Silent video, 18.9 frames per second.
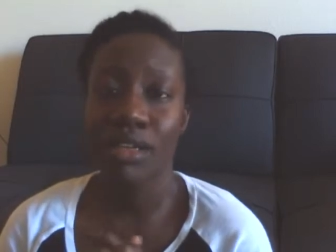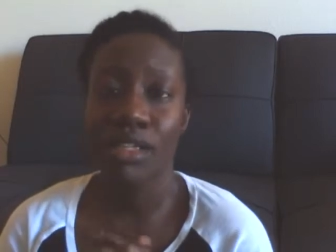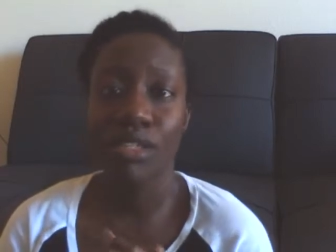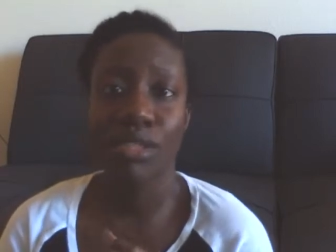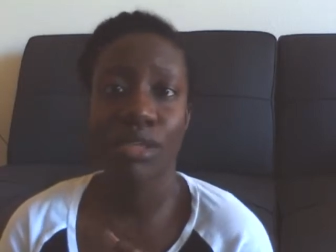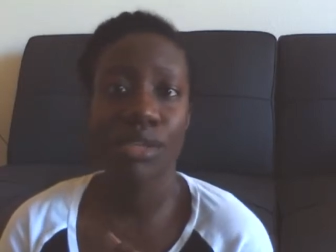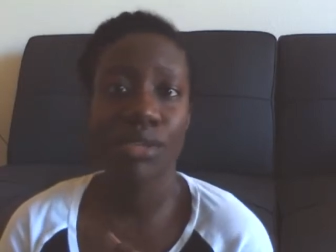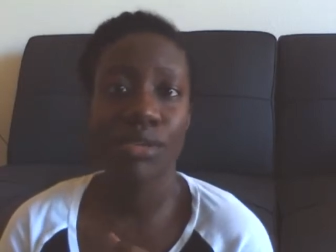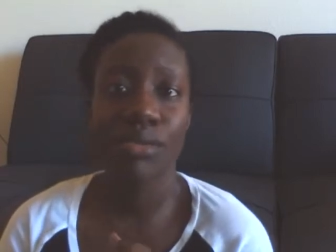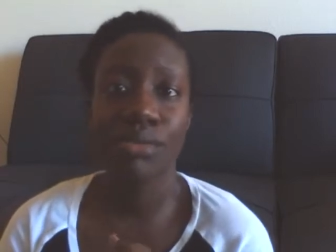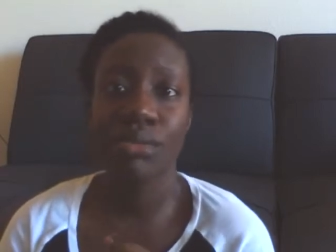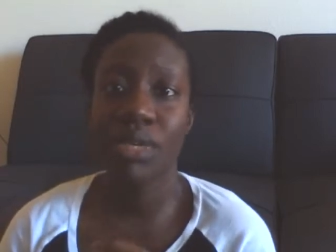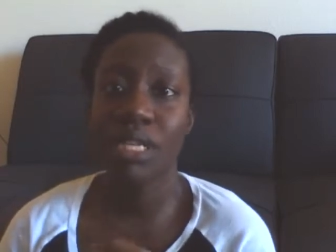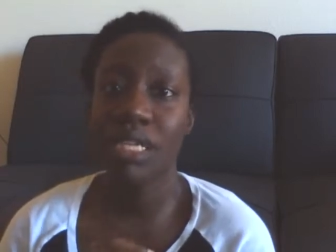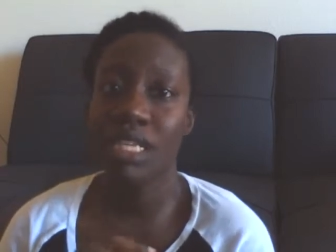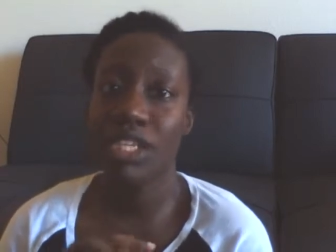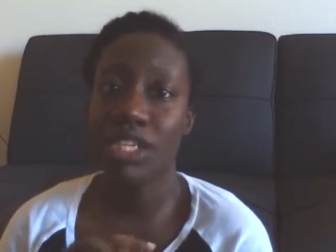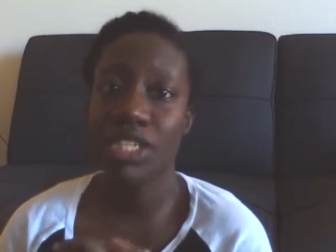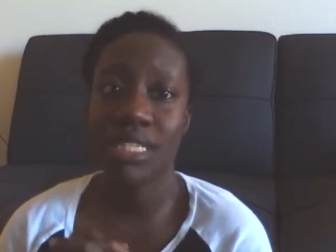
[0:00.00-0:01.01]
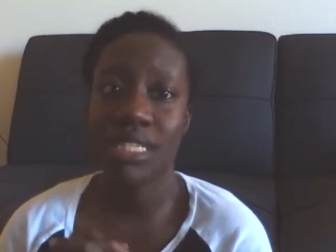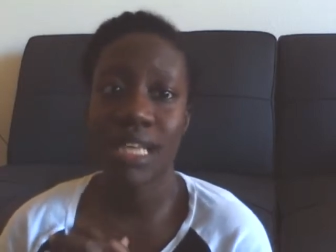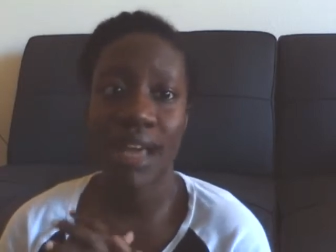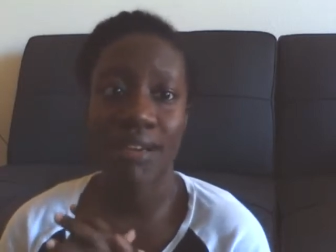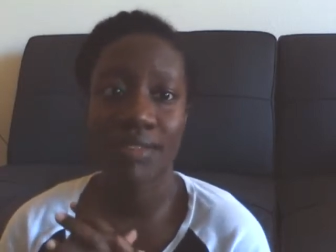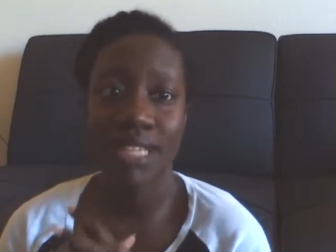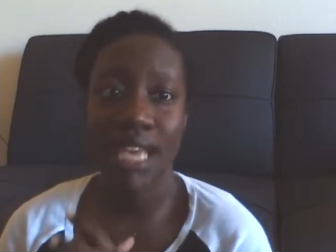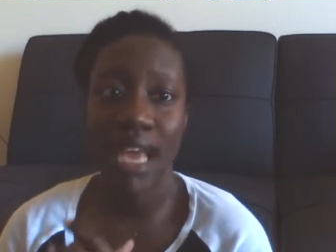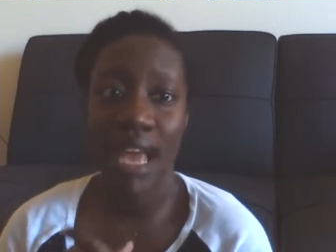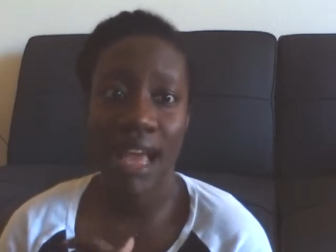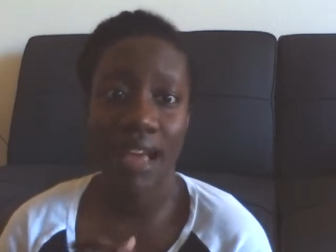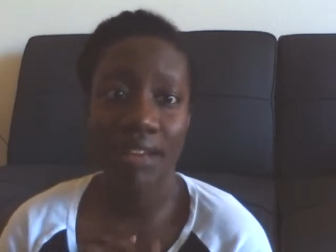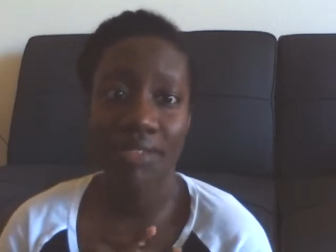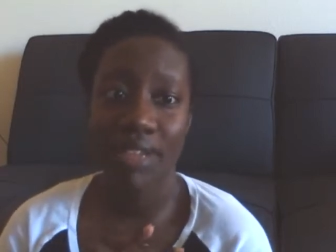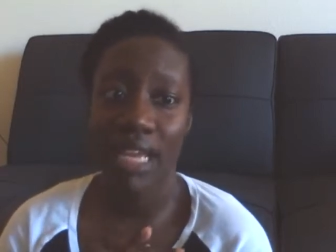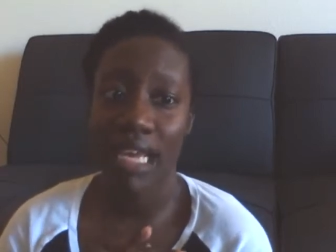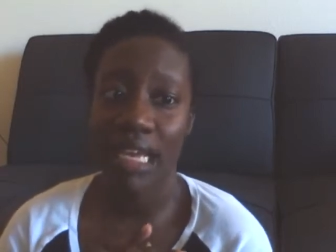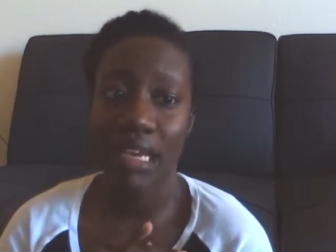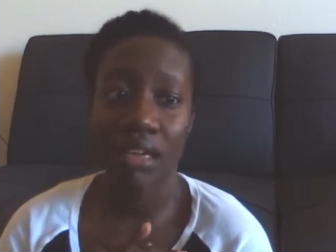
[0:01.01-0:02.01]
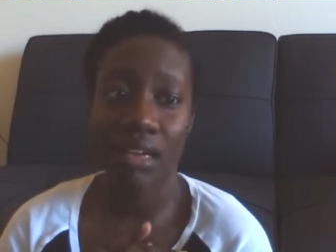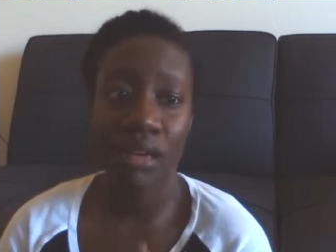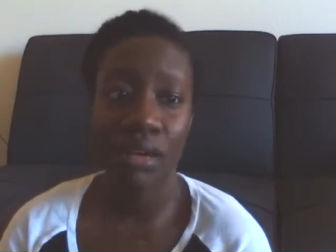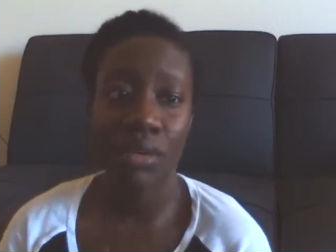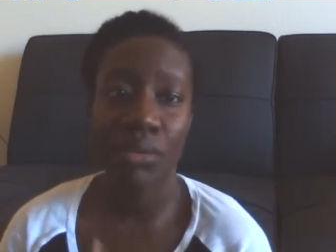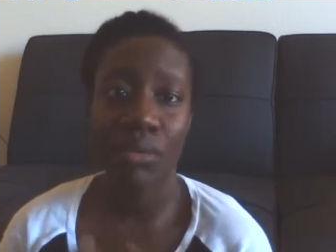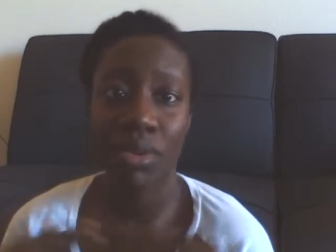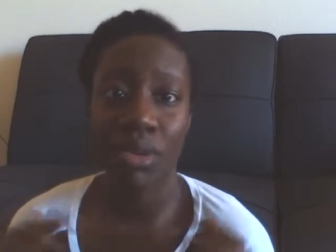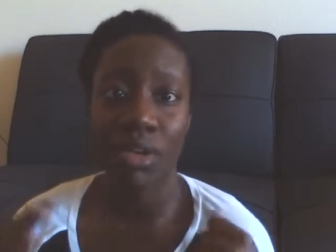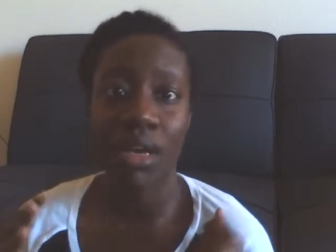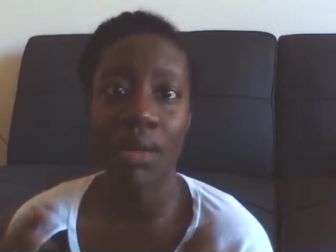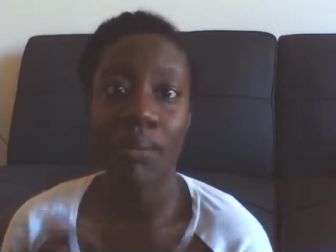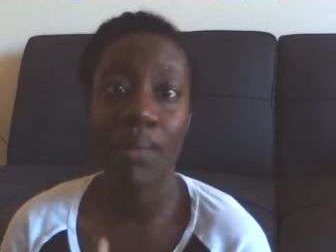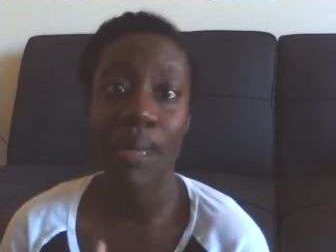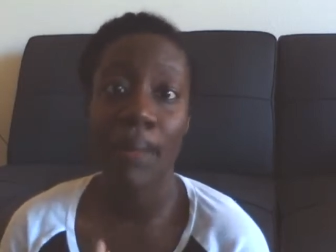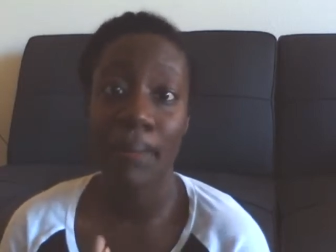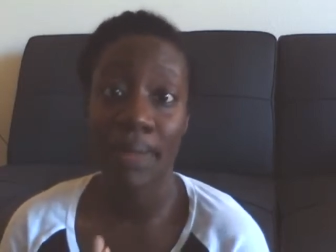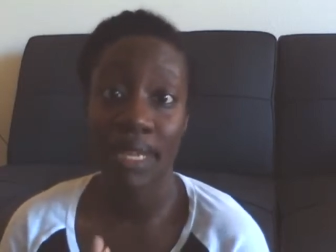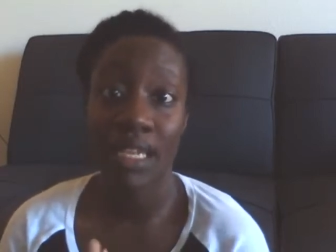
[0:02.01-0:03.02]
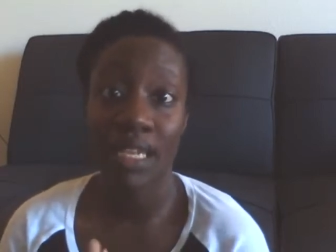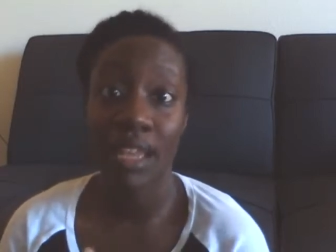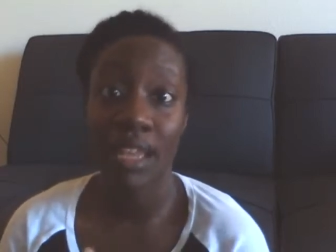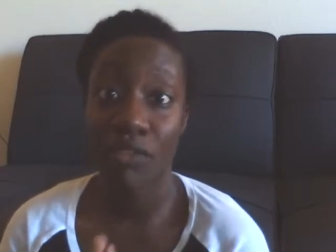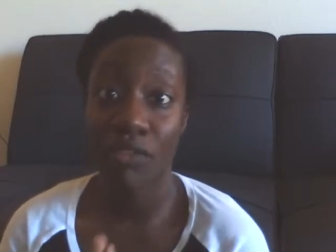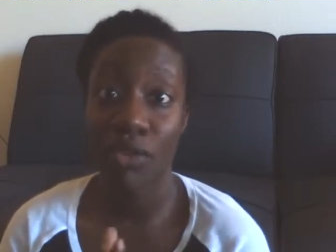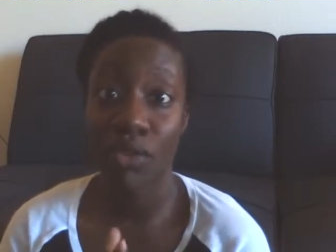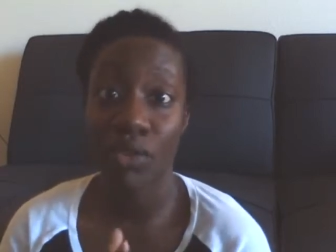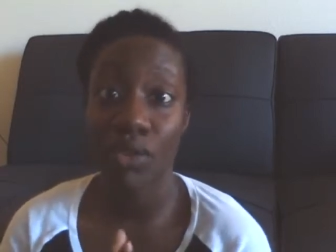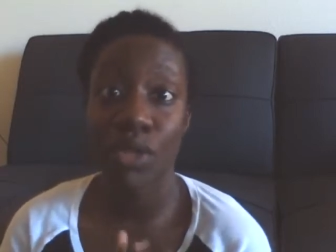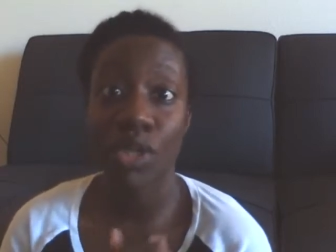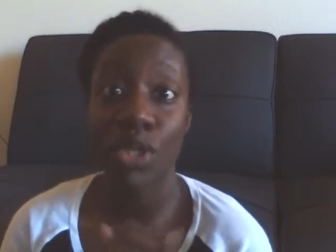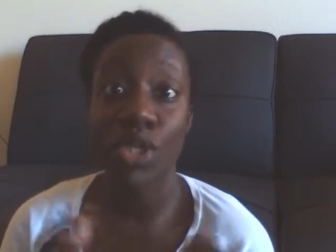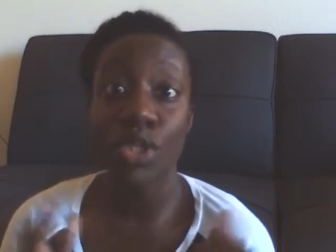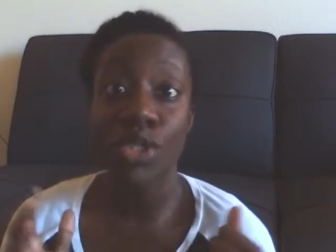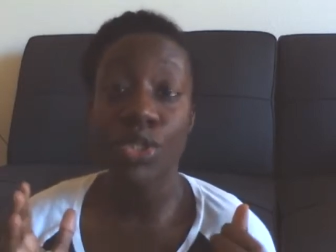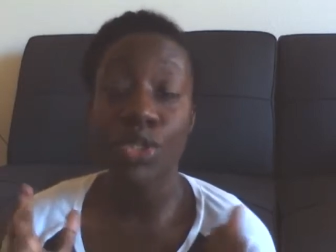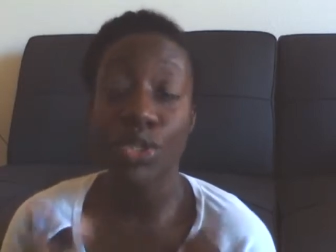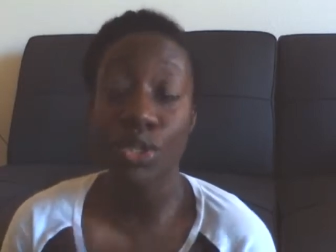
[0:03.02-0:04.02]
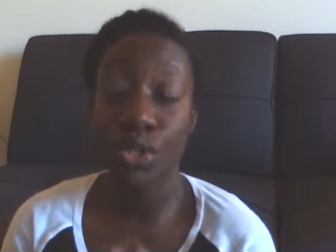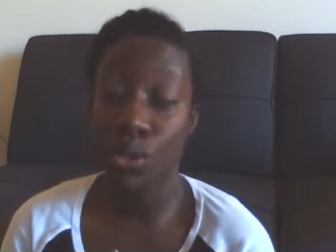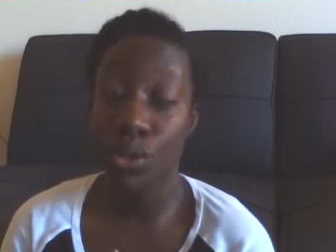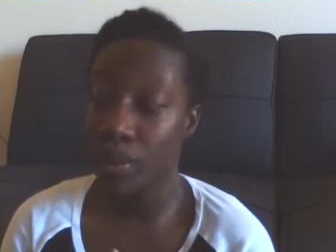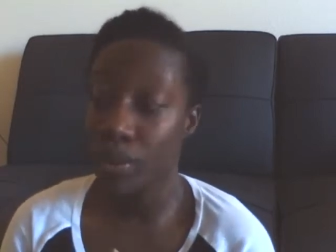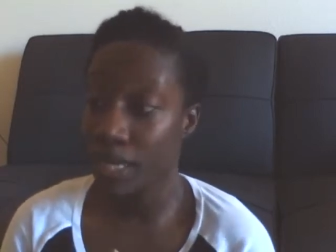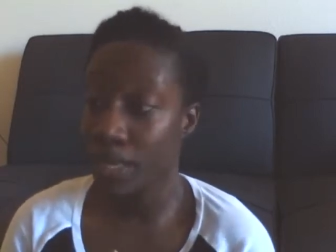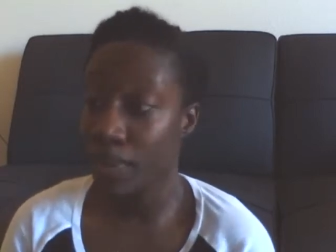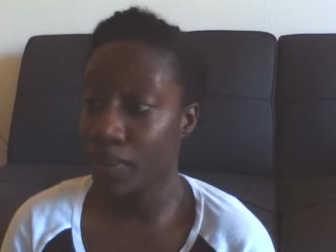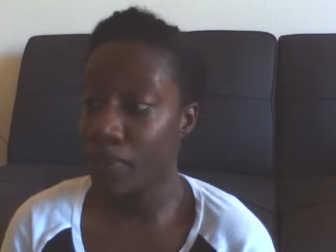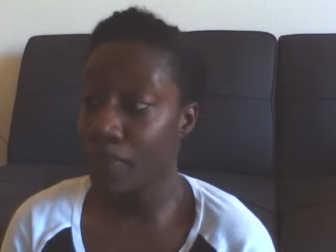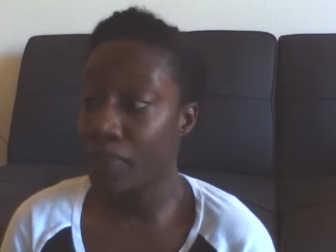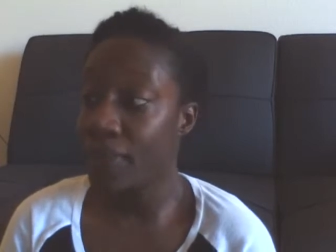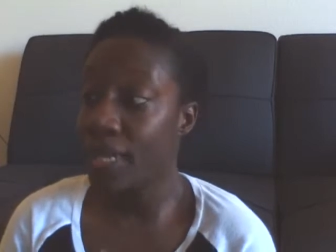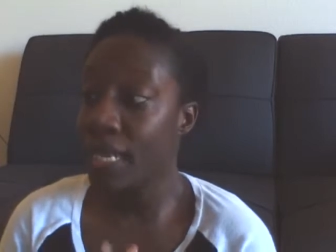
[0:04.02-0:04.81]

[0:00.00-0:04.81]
So you really just have to have like a real commitment level to it.